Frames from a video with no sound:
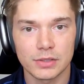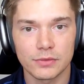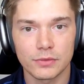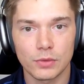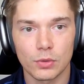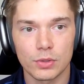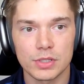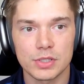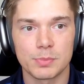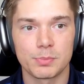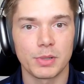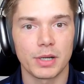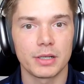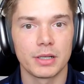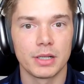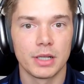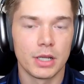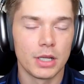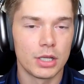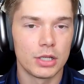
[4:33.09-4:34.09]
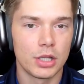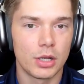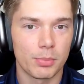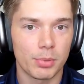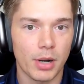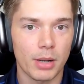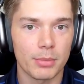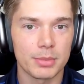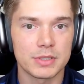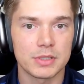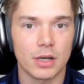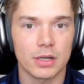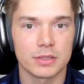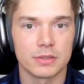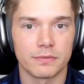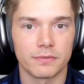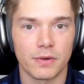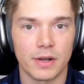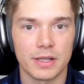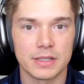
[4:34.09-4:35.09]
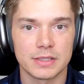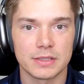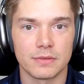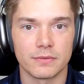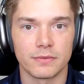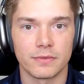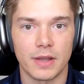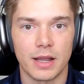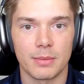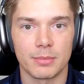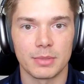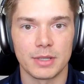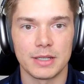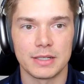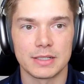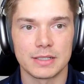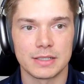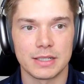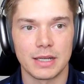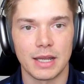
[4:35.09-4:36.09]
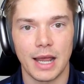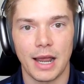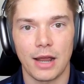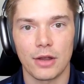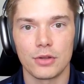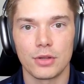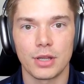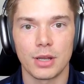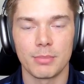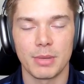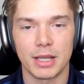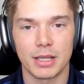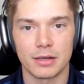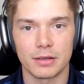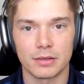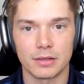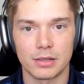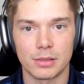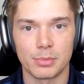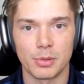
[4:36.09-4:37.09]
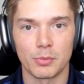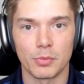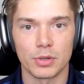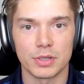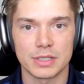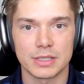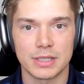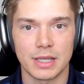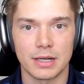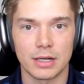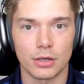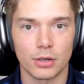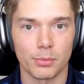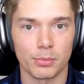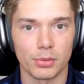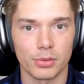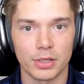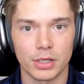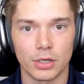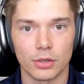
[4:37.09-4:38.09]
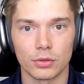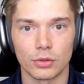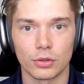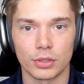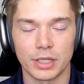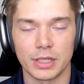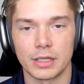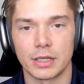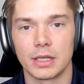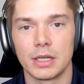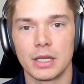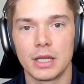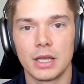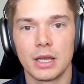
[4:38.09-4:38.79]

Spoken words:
of course, but you could probably talk to friends and family to see how you can make it a little bit more aesthetic or prettier looking,